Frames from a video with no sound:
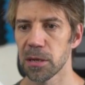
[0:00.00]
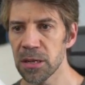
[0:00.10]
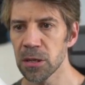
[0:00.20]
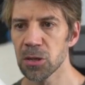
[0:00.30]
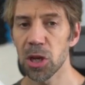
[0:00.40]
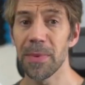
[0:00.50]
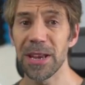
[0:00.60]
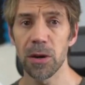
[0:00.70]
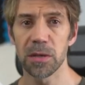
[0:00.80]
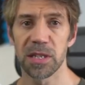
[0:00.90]
So you may
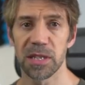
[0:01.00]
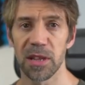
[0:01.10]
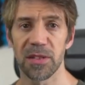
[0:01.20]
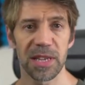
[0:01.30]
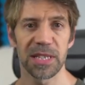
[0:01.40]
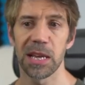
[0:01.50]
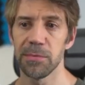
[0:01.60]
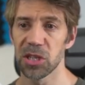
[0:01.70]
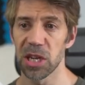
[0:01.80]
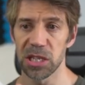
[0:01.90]
notice that this
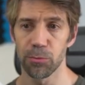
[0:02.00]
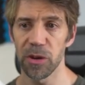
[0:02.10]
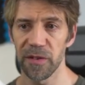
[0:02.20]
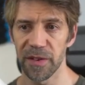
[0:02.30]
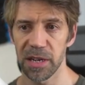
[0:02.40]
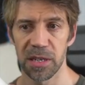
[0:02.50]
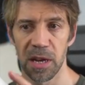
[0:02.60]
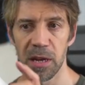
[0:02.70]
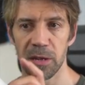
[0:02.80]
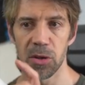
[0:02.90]
image has a prefix,
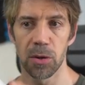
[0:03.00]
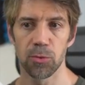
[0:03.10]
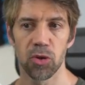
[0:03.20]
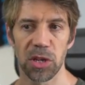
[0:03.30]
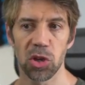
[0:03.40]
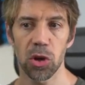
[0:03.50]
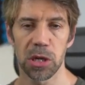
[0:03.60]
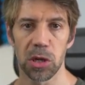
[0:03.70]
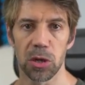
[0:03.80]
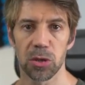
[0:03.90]
Dome Train Docker
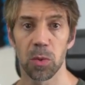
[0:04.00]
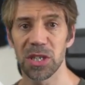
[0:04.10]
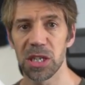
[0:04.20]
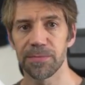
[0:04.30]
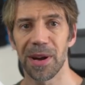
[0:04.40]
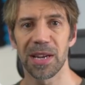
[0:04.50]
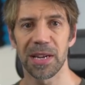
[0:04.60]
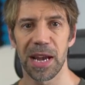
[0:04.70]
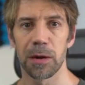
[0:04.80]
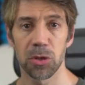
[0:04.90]
Course, which is my
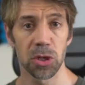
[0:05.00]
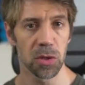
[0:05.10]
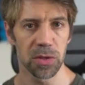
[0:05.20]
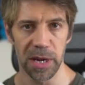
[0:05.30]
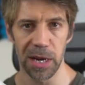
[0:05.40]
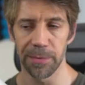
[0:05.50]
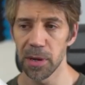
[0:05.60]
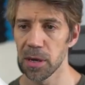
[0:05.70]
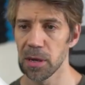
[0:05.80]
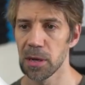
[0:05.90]
account's username.
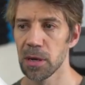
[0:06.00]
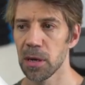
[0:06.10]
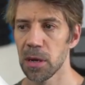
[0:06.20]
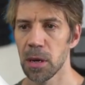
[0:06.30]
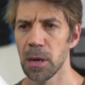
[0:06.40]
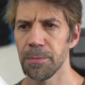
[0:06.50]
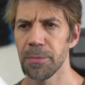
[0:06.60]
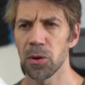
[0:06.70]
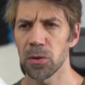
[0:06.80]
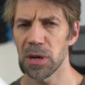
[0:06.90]

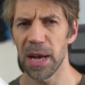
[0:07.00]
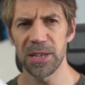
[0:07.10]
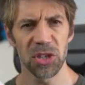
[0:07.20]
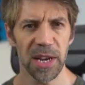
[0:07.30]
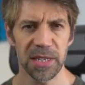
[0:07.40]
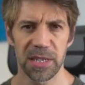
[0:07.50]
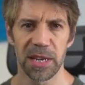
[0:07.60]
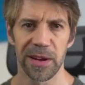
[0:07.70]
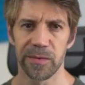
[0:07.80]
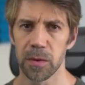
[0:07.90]
But Nginx didn't
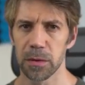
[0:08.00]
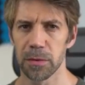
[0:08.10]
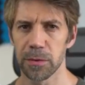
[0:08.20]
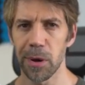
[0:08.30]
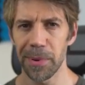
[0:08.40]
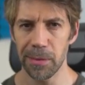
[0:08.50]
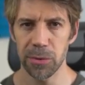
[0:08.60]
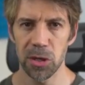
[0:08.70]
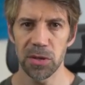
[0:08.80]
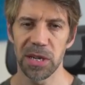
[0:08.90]
have one.
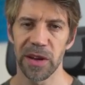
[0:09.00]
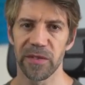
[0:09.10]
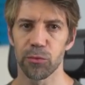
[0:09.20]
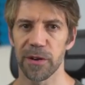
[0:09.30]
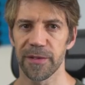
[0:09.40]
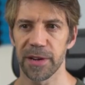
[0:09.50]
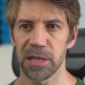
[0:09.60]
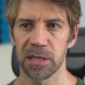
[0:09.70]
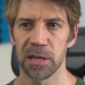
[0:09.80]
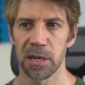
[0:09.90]
RabbitMQ didn't have a prefix.